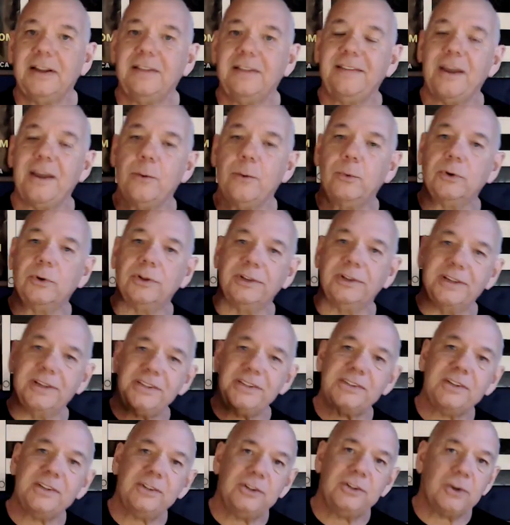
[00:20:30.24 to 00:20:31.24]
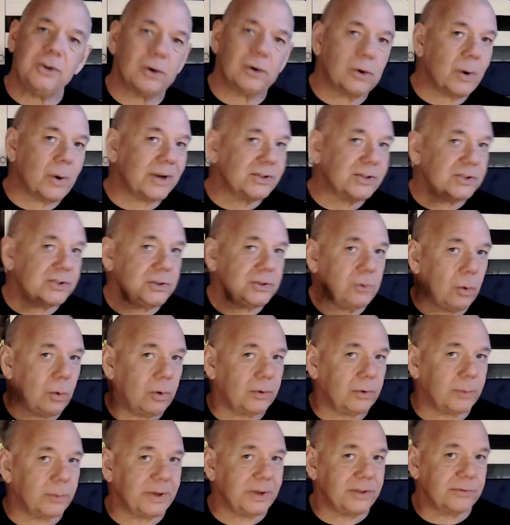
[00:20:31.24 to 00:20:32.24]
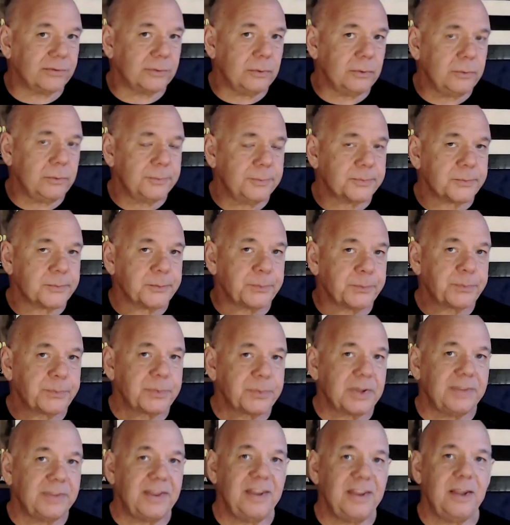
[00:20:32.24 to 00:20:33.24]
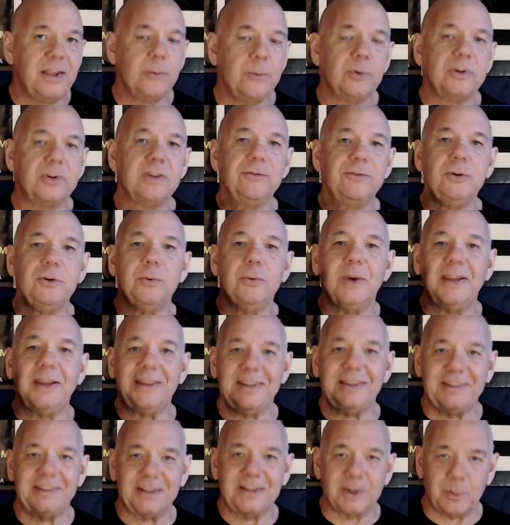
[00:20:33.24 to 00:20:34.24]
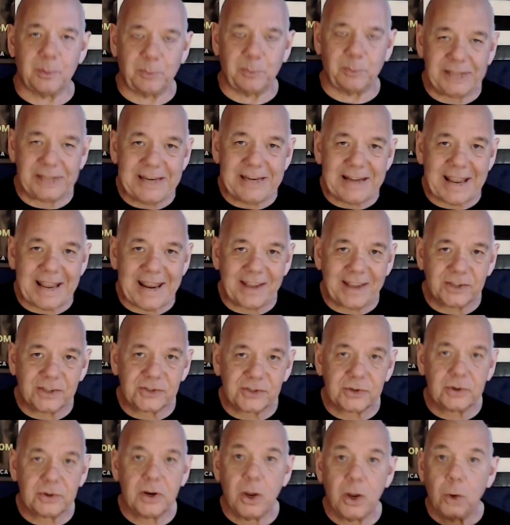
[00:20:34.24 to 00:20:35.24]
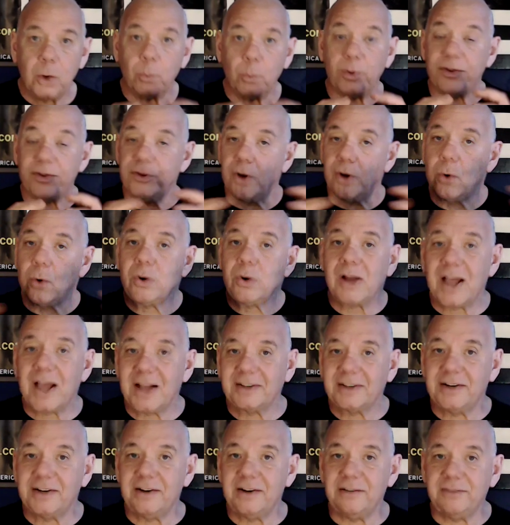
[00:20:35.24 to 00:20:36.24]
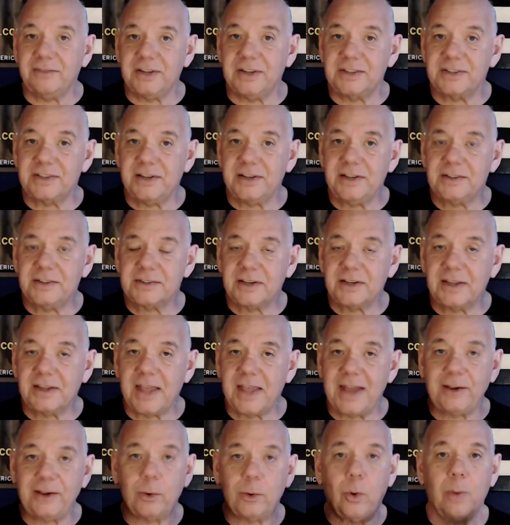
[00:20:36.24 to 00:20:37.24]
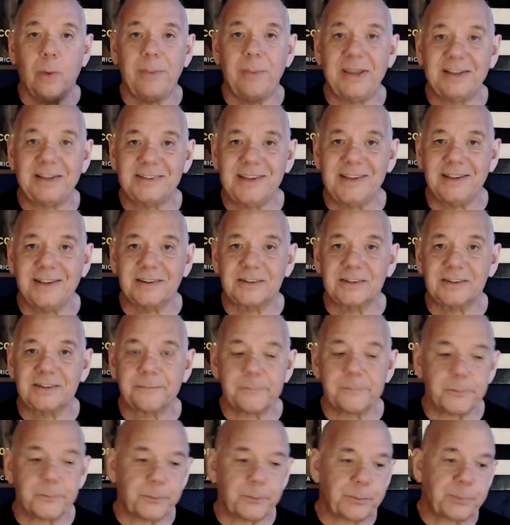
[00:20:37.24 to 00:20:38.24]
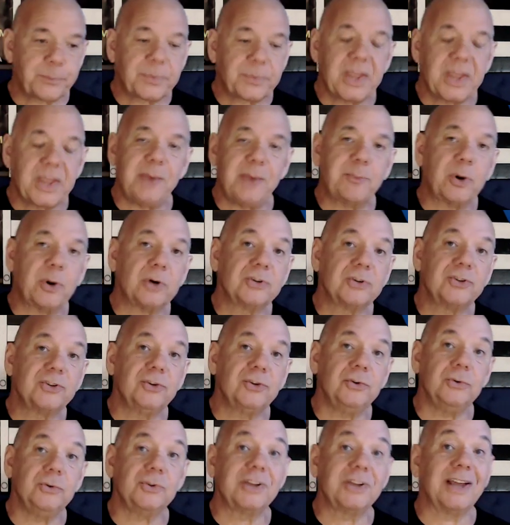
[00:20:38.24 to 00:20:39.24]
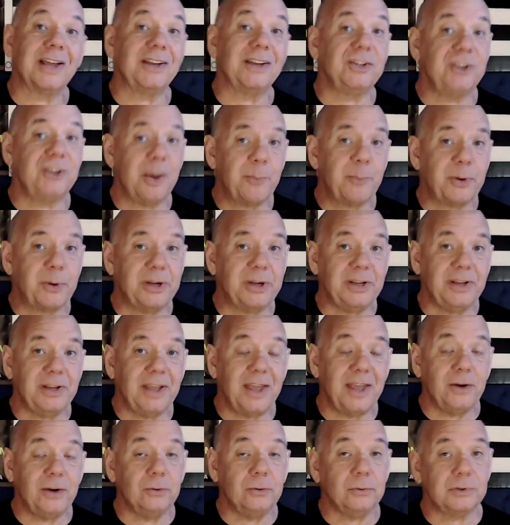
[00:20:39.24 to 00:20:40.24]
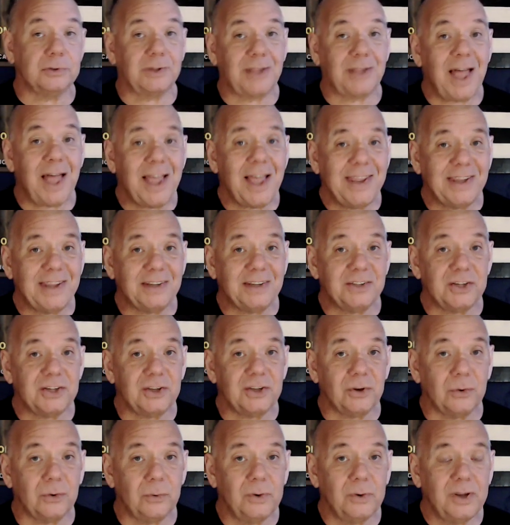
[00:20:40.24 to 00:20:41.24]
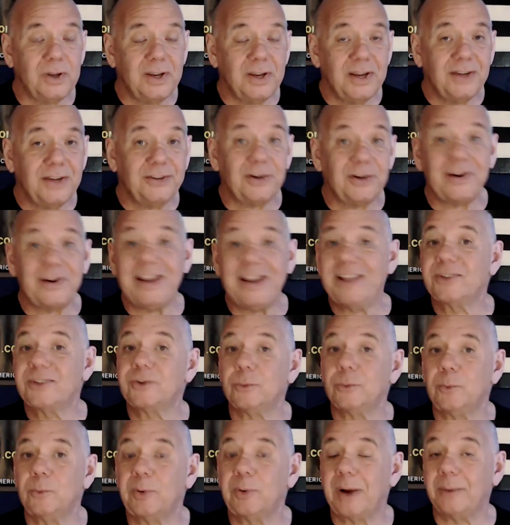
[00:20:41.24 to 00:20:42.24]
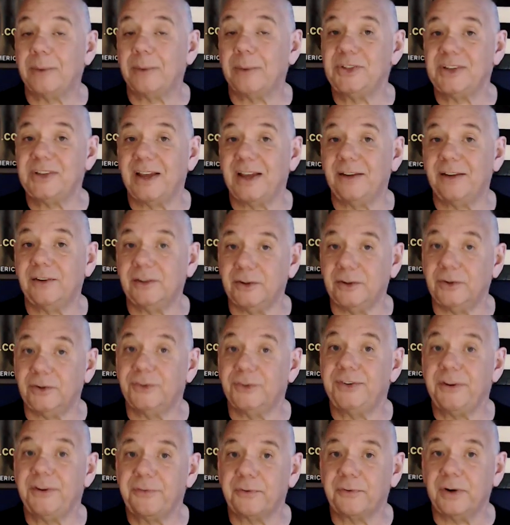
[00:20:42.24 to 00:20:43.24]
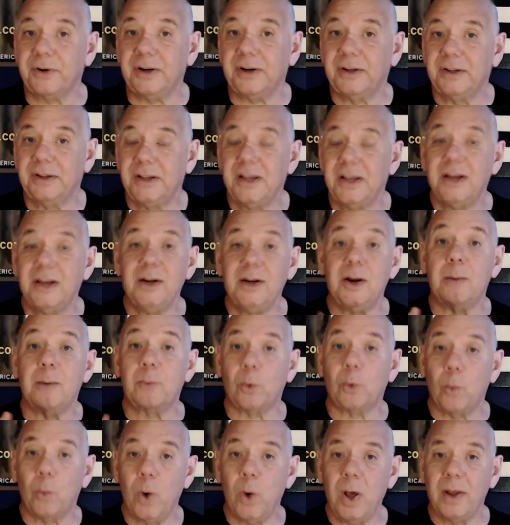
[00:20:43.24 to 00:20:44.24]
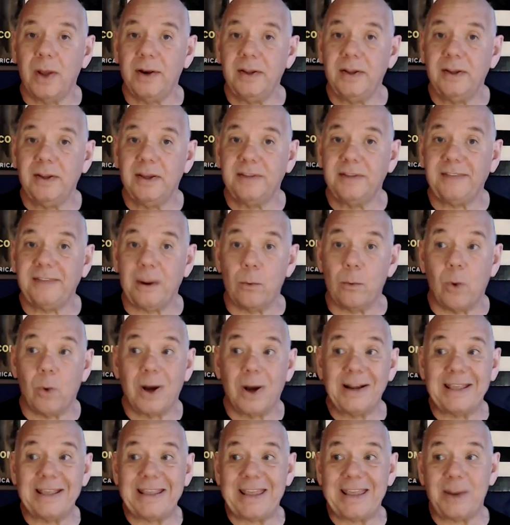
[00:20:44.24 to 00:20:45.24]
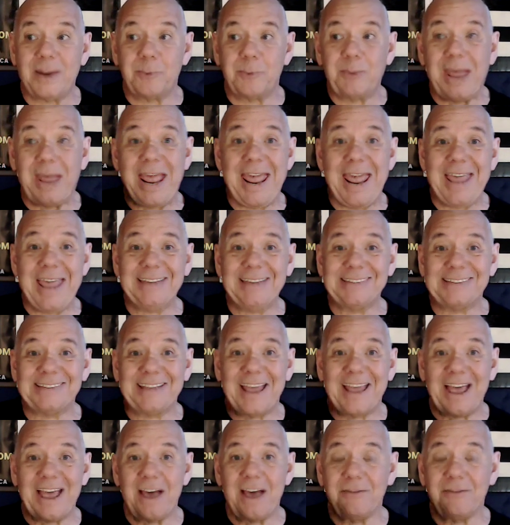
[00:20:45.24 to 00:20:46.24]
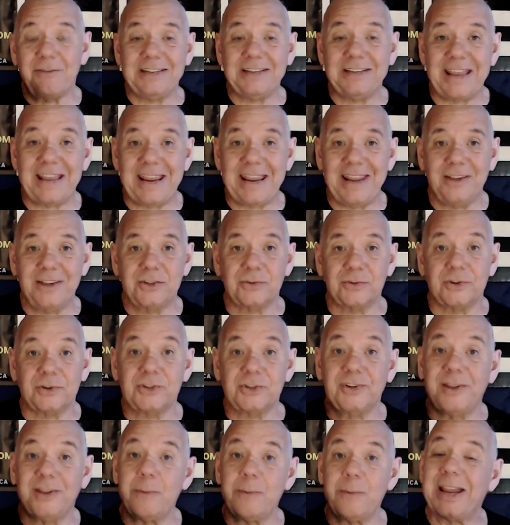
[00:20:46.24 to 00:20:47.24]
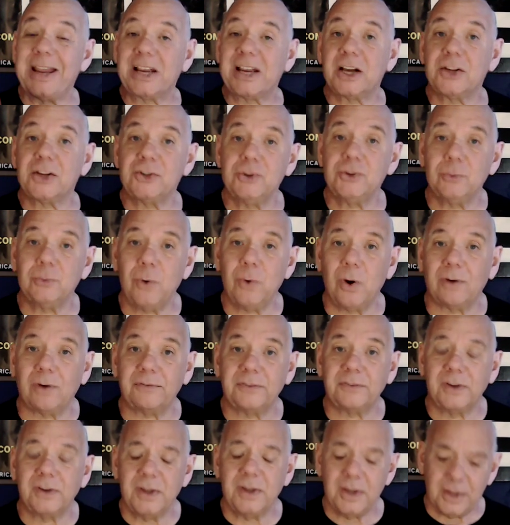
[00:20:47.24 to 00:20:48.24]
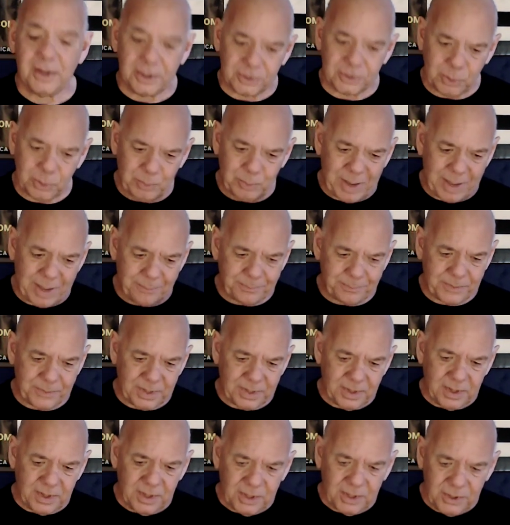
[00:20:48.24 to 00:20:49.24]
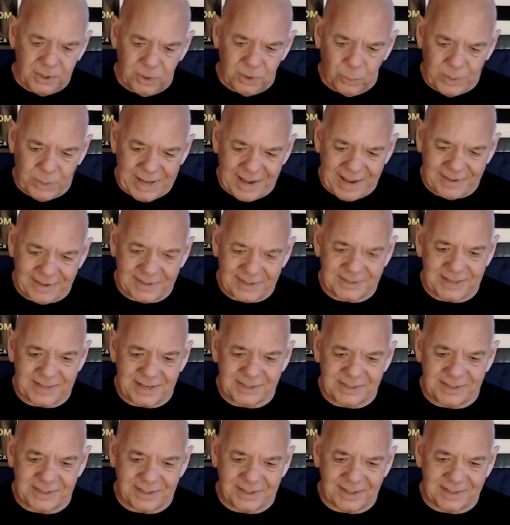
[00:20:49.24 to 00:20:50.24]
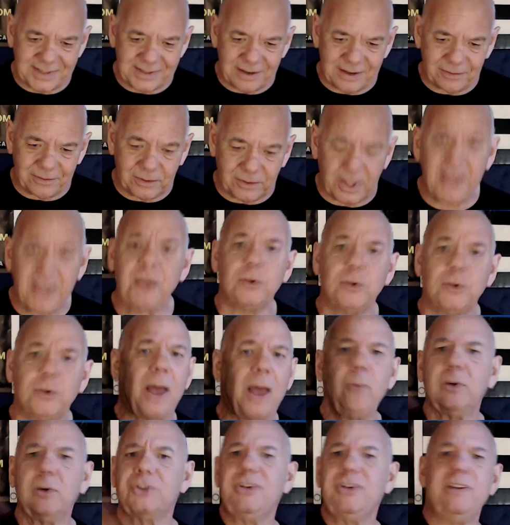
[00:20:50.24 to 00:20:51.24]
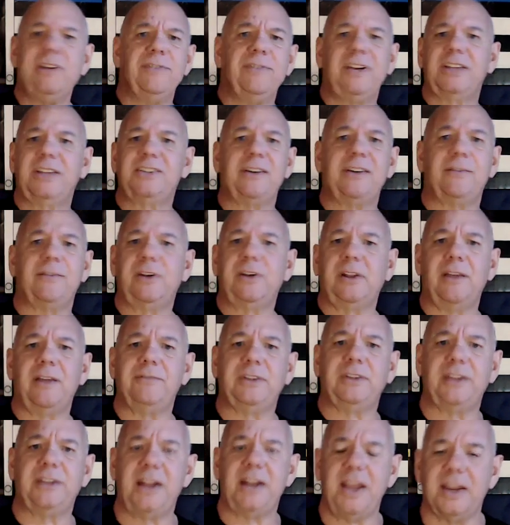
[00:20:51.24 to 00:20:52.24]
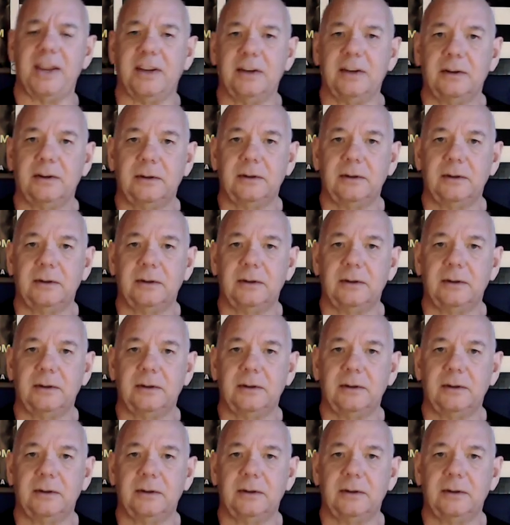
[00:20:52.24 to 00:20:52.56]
They will listen to your question all the way through. Then they will give you a complete answer with no cognitive dissonance, and it all makes sense. A person who's got jeopardy and who's lying to you, their answer will probably sound a little different. Number one, they want to get past having to answer it, so they might cut you off. So, Bob, we had this incident at 7. Hey, dude, I wasn't even at 7-Eleven today.